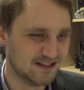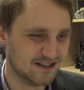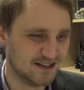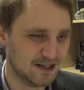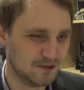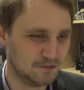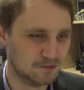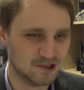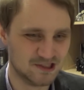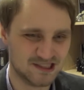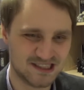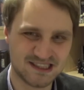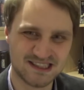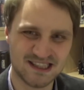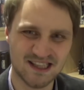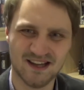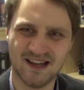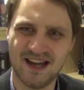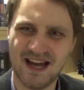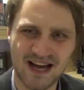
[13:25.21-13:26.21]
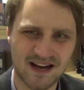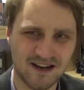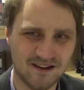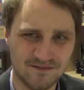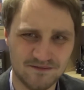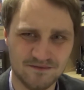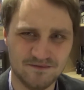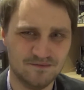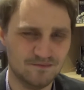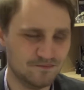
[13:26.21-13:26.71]
it would still
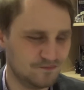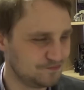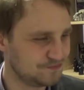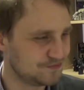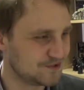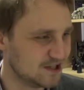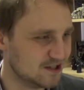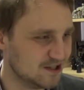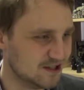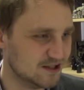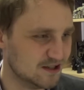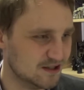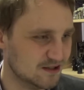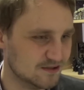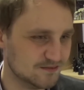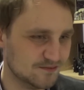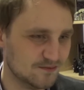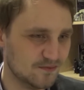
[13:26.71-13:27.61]
have all